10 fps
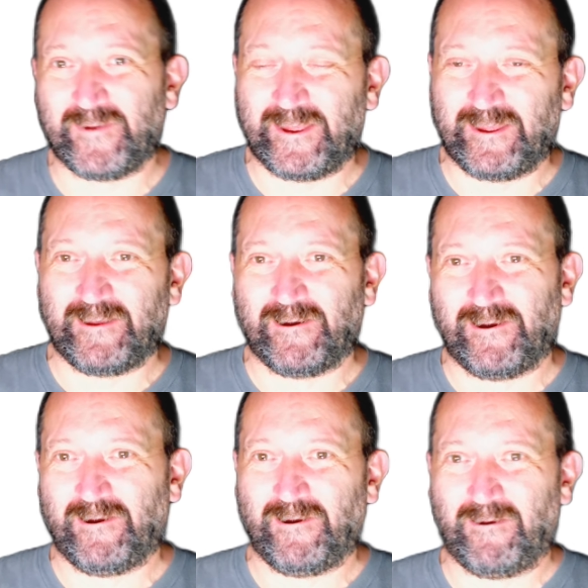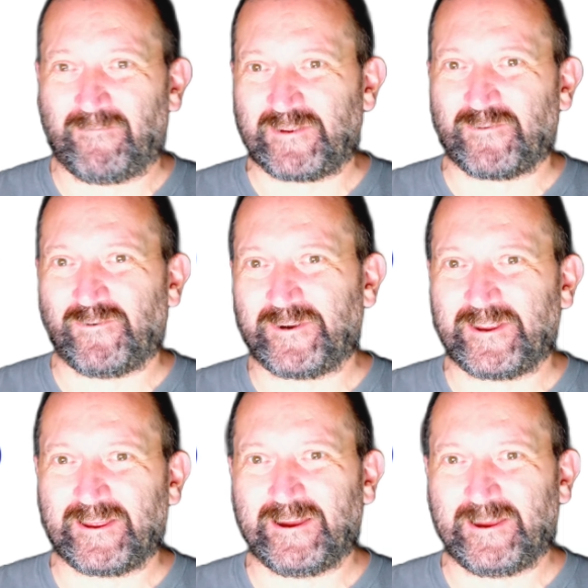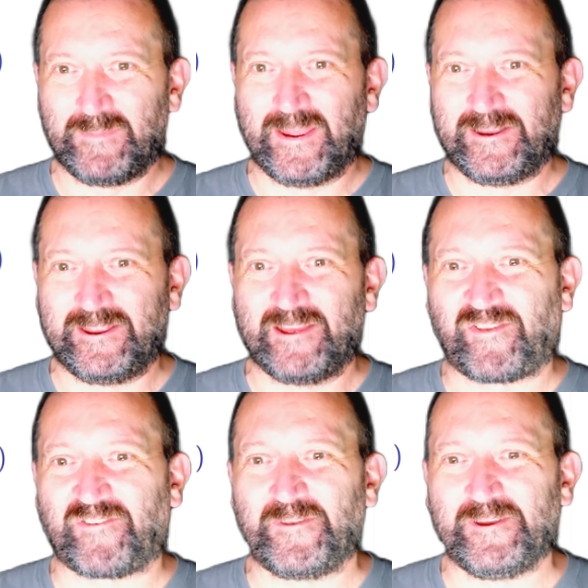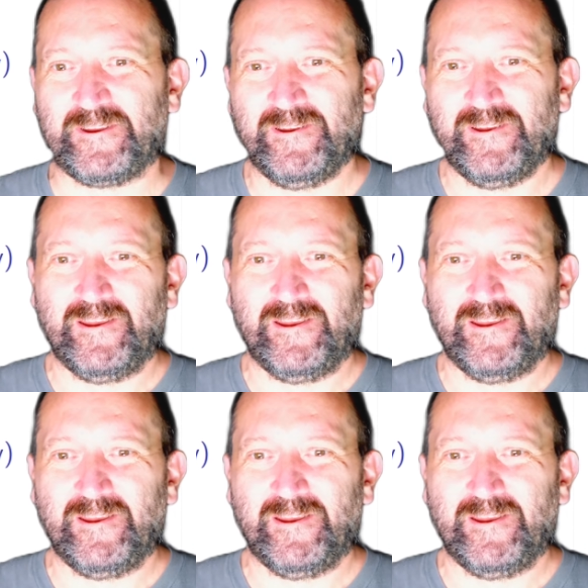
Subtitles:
a recording I made yesterday.